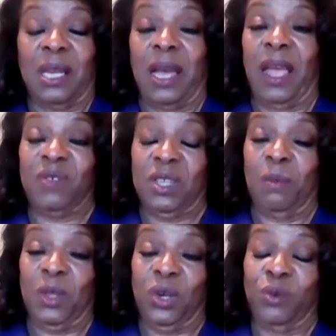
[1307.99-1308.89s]
and I have
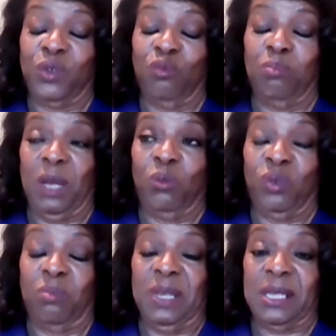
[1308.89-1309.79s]
some of those who've been
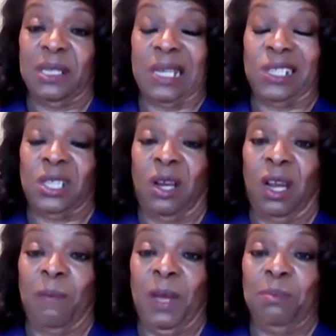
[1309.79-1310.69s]
with me since I
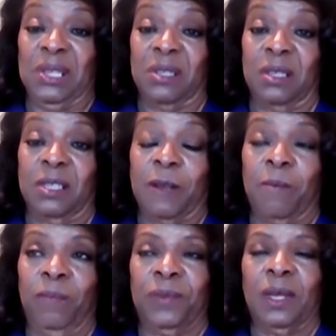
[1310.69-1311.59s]
started my business,
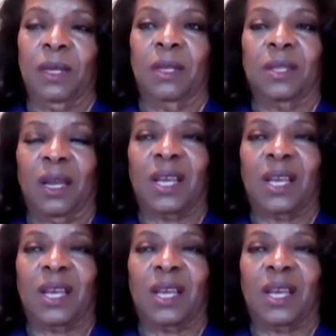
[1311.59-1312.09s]
they're